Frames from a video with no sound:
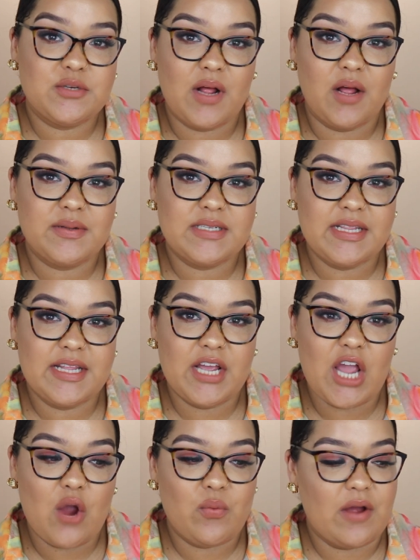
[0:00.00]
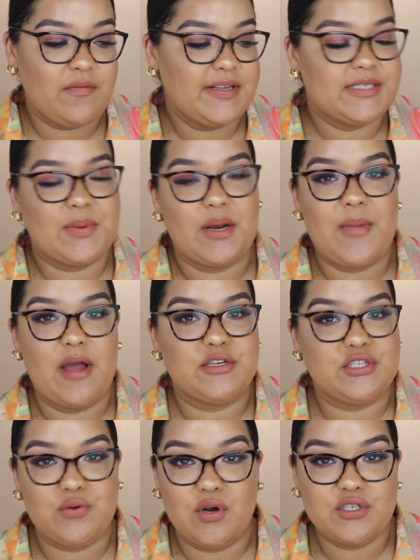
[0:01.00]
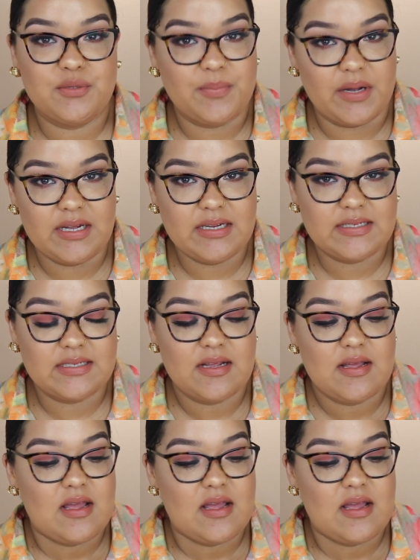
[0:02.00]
while I was in there. I roughly spent about $200.